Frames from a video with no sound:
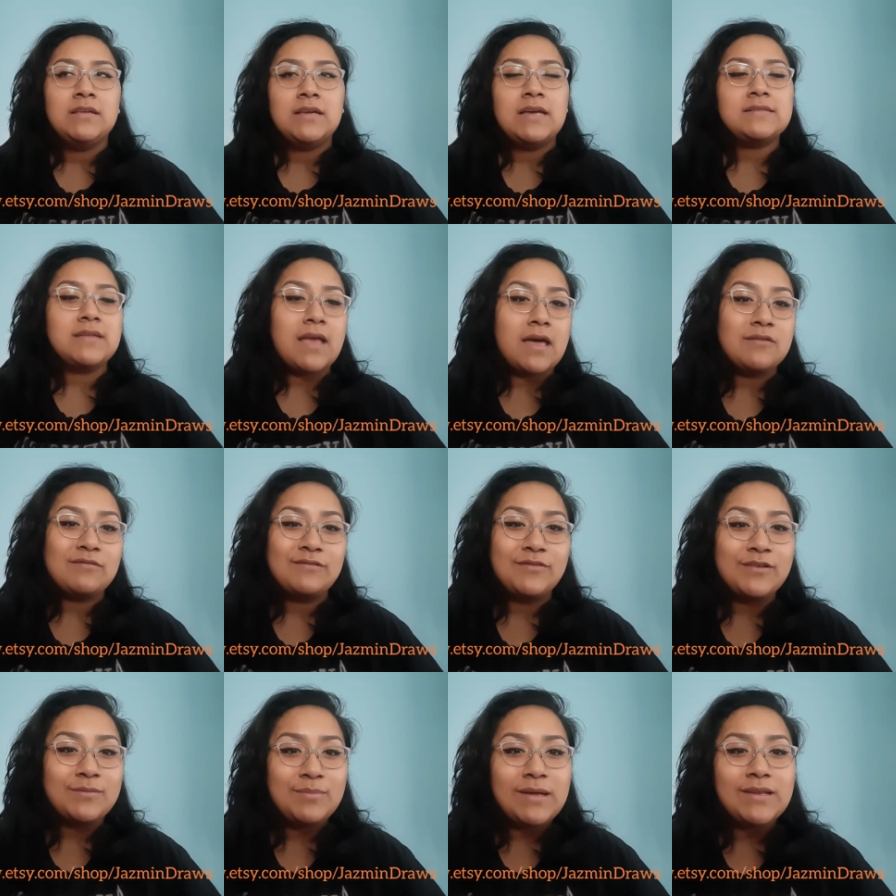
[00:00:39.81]
hasn't had one for
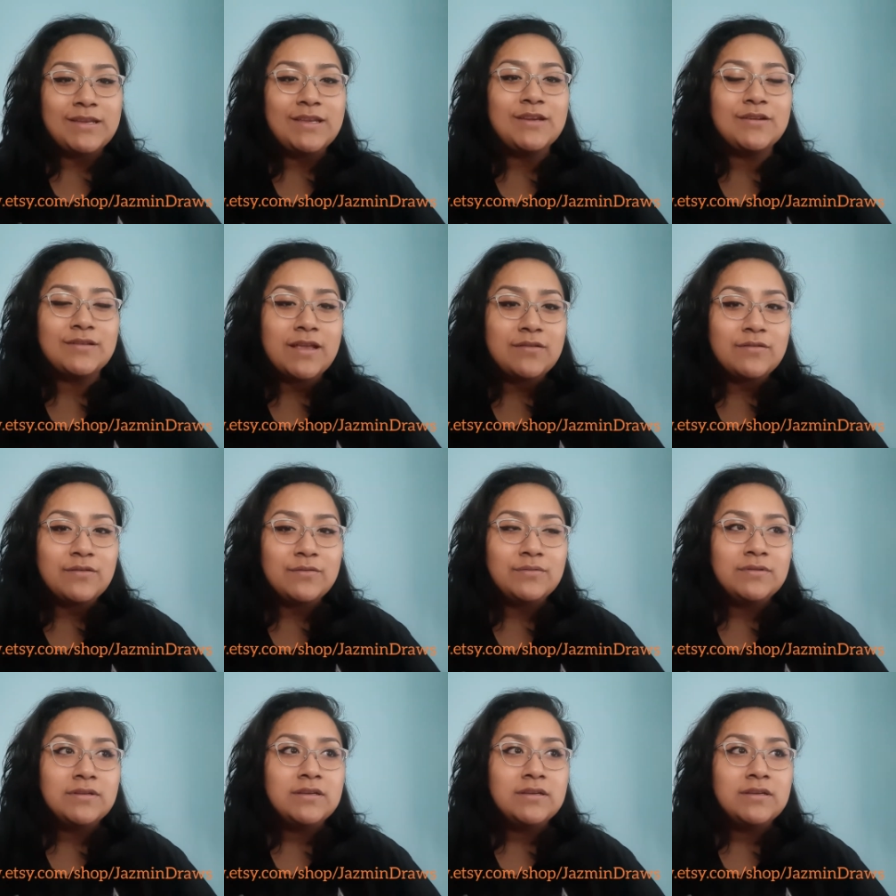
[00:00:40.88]
about a year now, though.